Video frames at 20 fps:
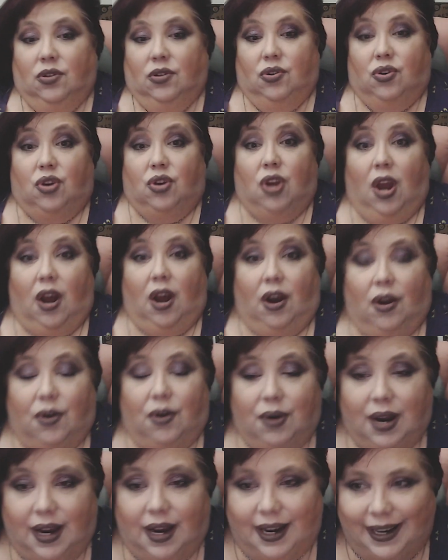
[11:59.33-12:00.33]

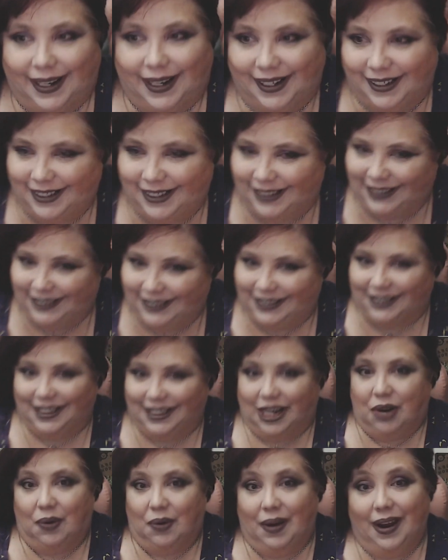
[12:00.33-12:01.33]
So,
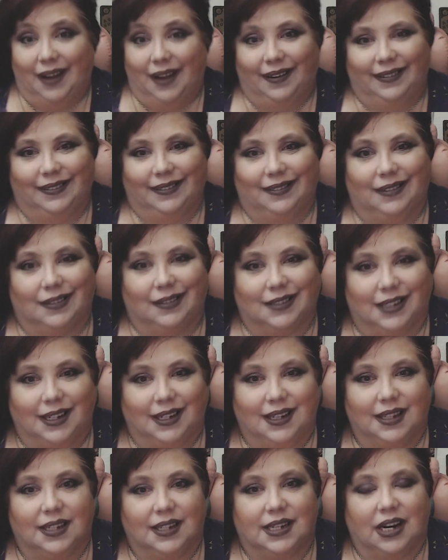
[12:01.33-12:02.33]
stick around and let's get
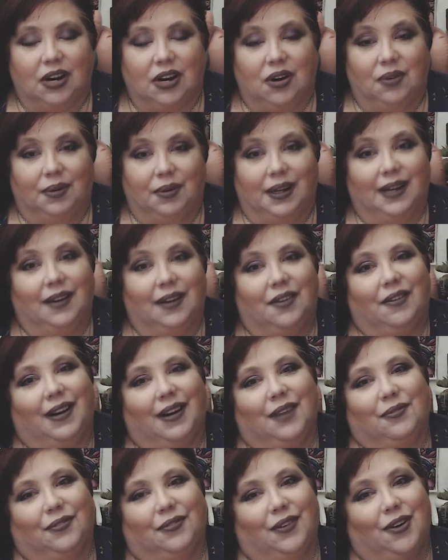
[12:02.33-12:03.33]
into the tarot reading, all
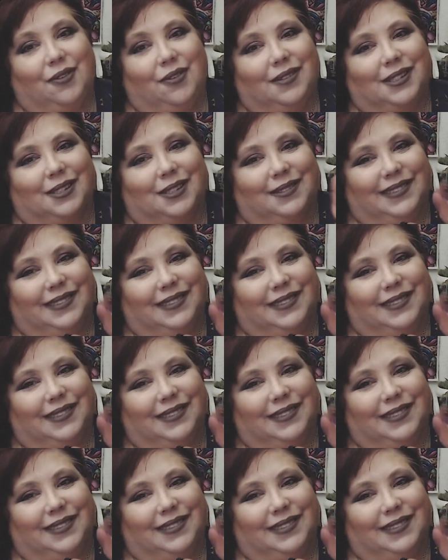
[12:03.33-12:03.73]
right, folks?